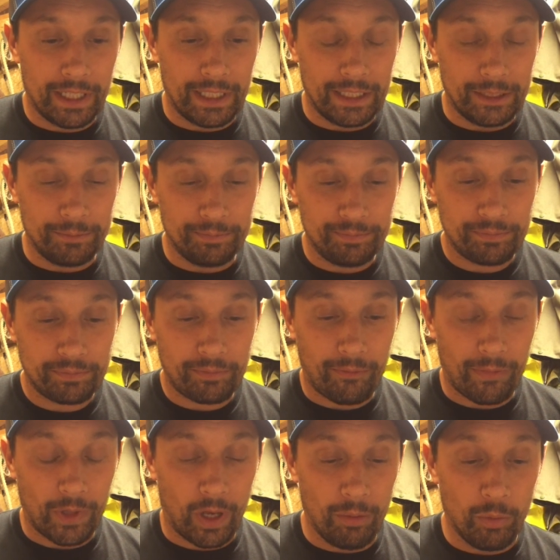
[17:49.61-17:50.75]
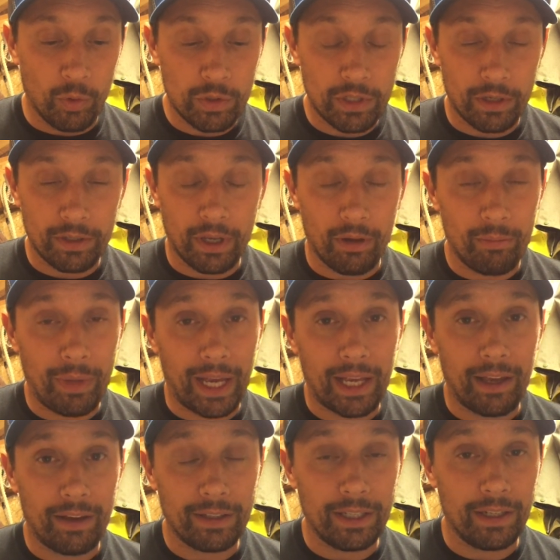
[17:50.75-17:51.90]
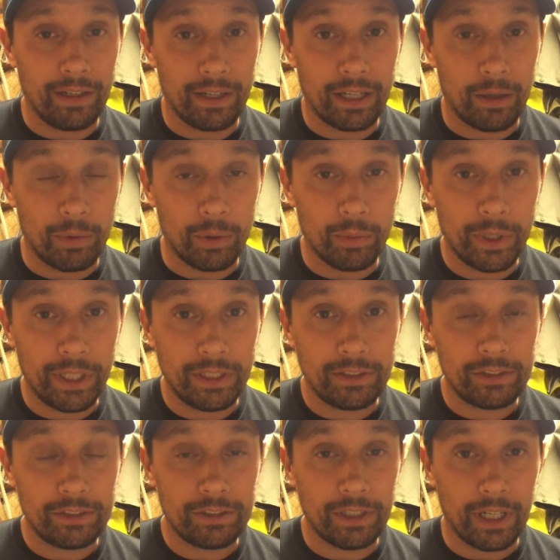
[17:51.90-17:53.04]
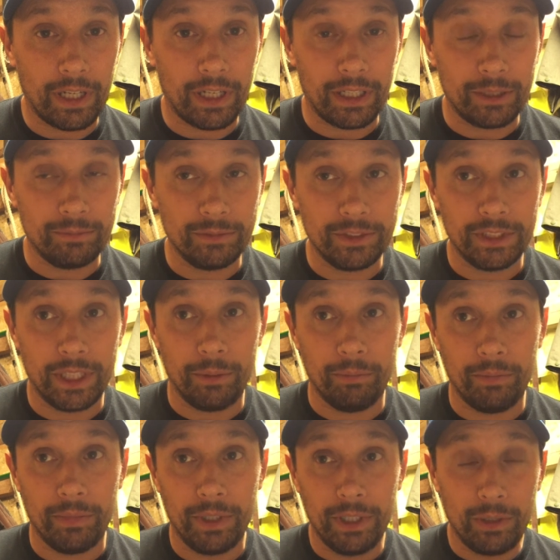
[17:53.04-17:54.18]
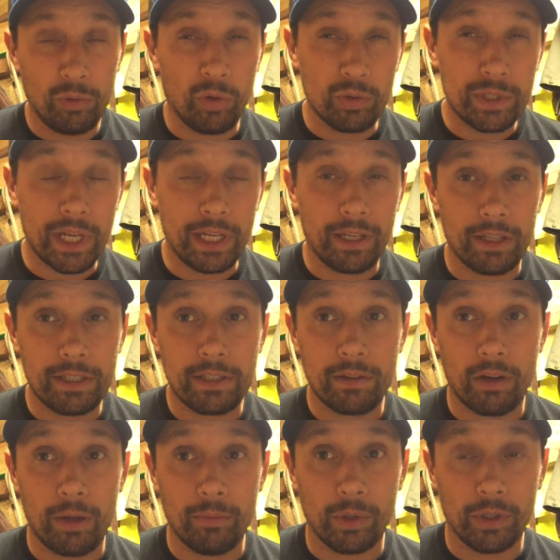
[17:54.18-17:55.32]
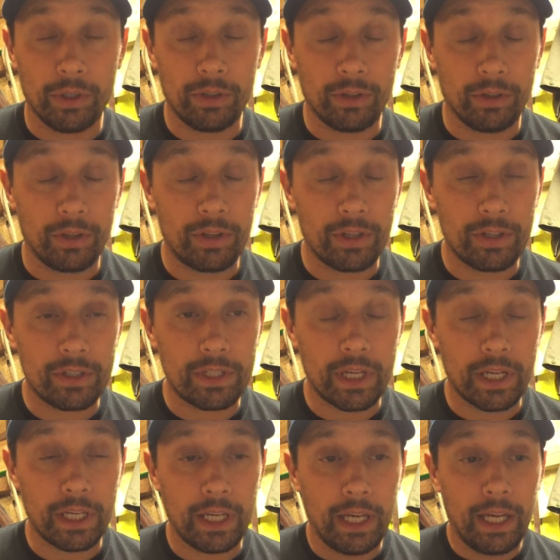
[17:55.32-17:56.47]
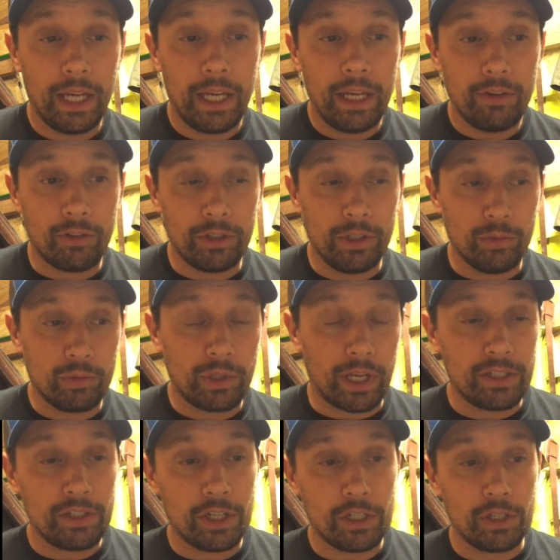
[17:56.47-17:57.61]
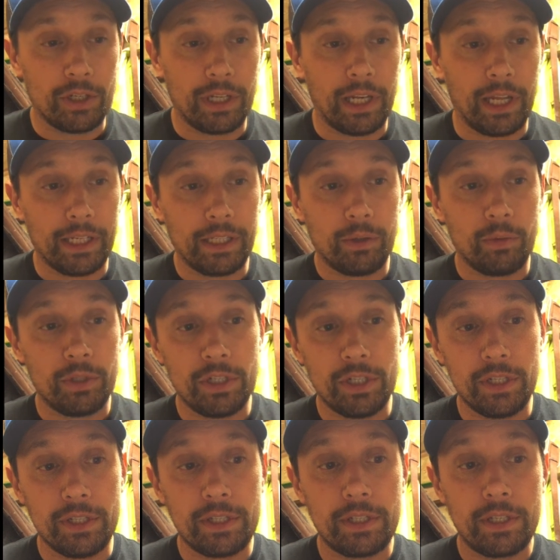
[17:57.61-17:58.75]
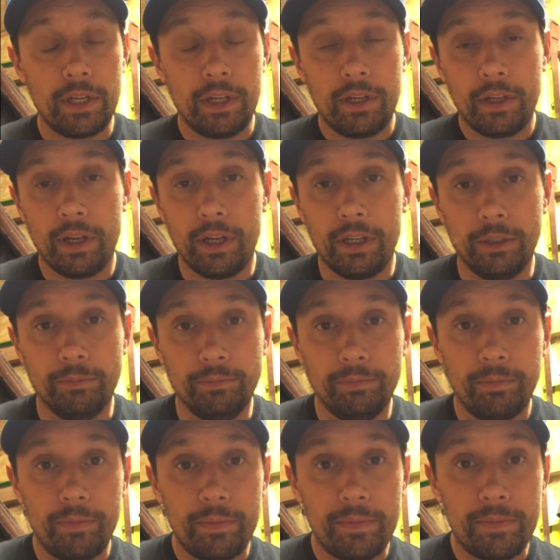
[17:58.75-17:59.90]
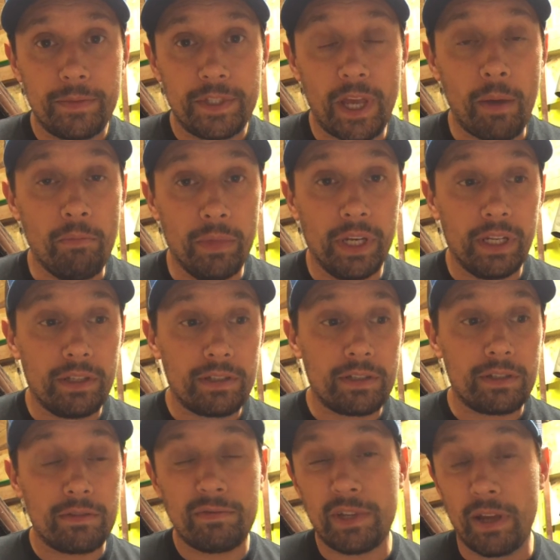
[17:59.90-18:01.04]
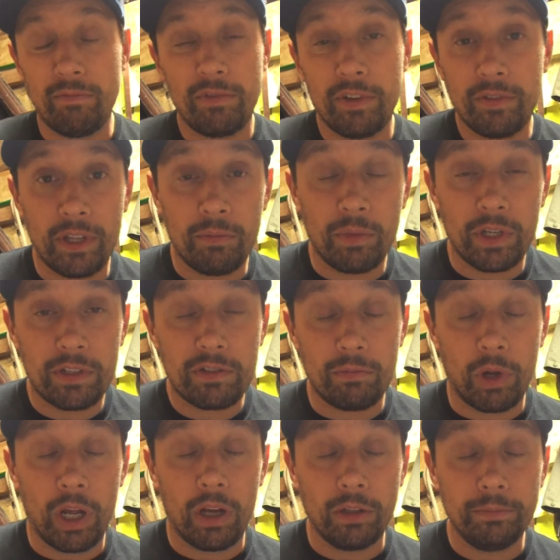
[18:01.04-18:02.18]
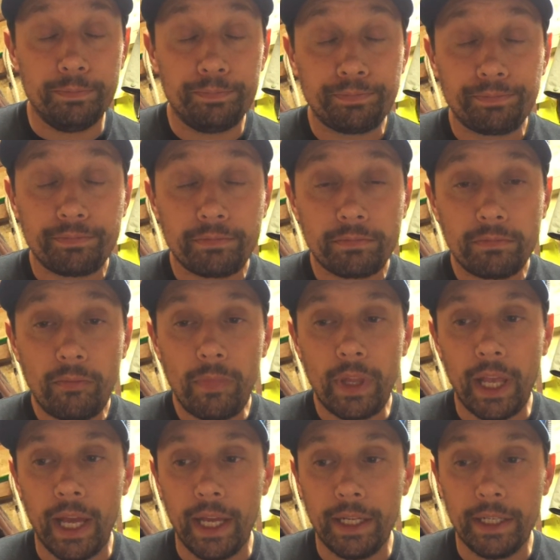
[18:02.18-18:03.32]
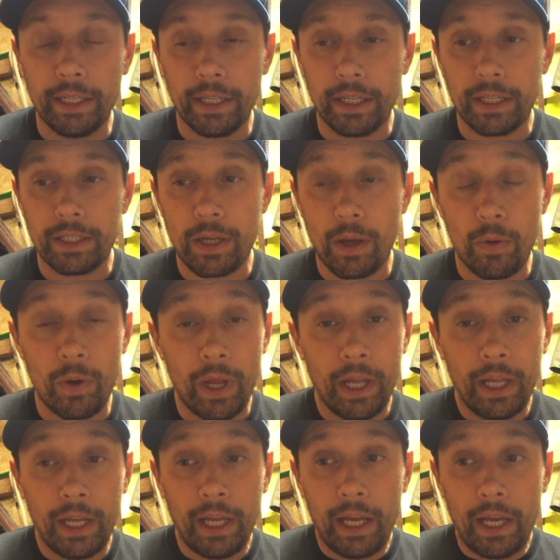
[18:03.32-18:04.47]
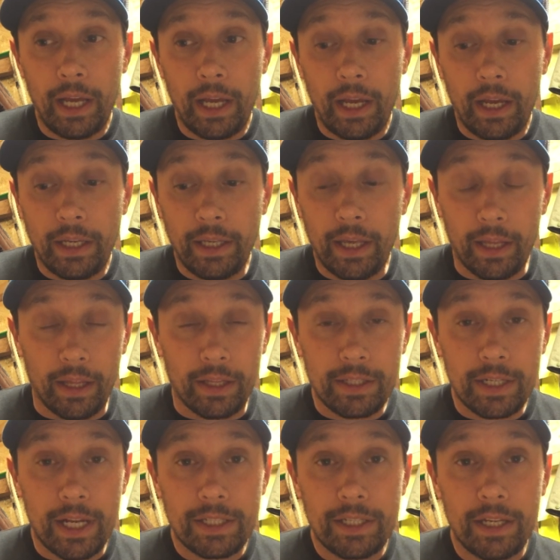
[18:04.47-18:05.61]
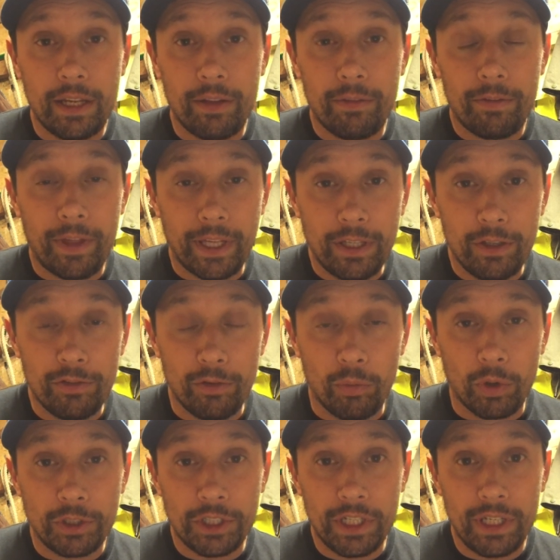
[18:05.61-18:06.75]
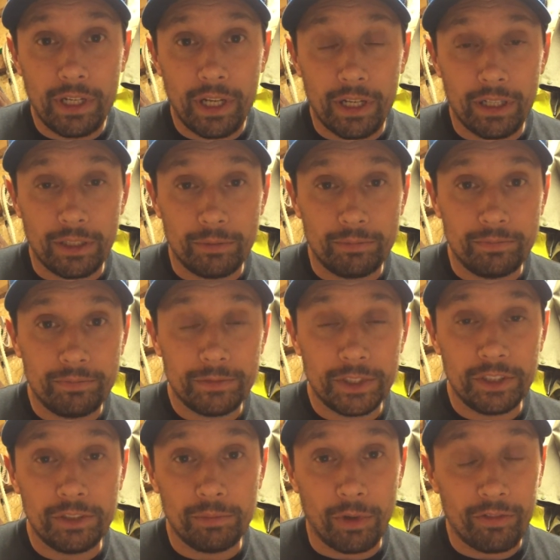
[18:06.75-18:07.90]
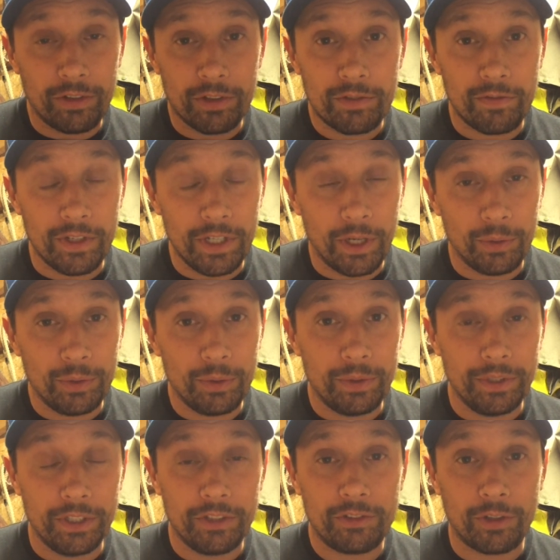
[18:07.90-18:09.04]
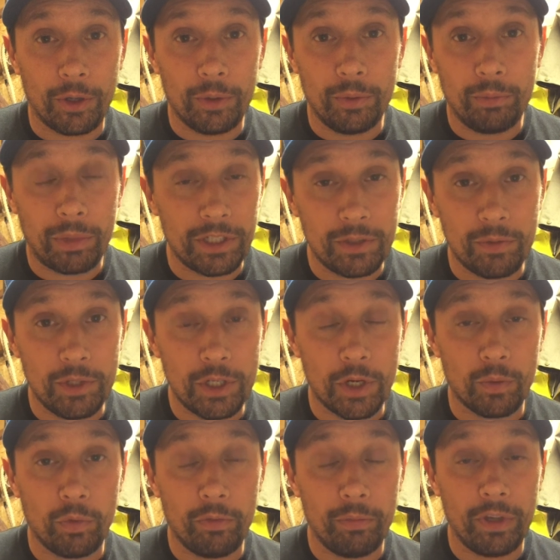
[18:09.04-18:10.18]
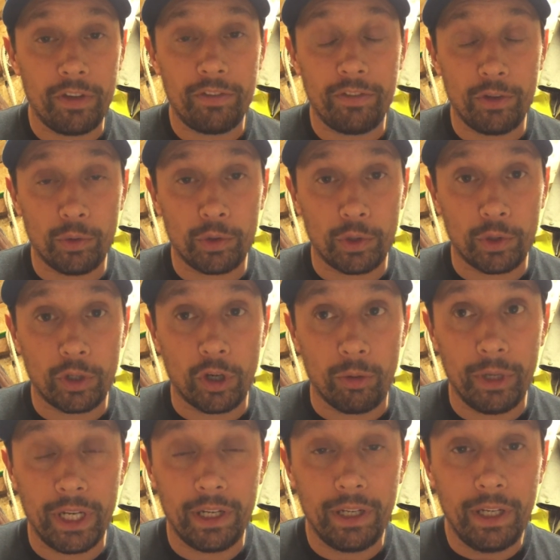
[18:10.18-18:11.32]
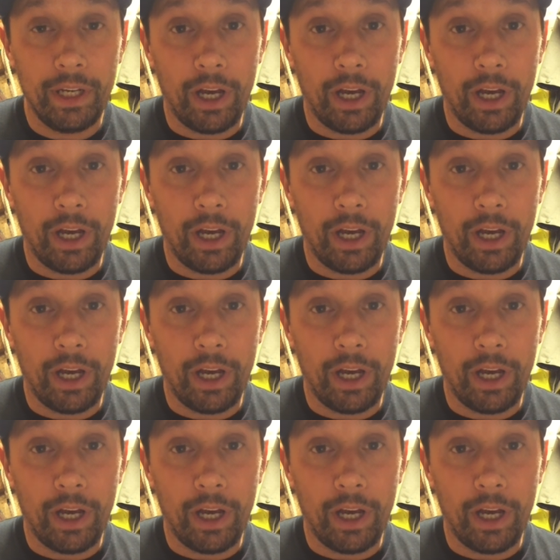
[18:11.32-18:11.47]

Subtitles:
I'm also going back out again in a couple of weeks, and or 10 days time on a Thursday for a little day session at a lake, which is 10-15 minutes from my home. And so yeah, so that's it. Thank you for watching. This is my first video doing this, so please be gentle with me if you're going to comment.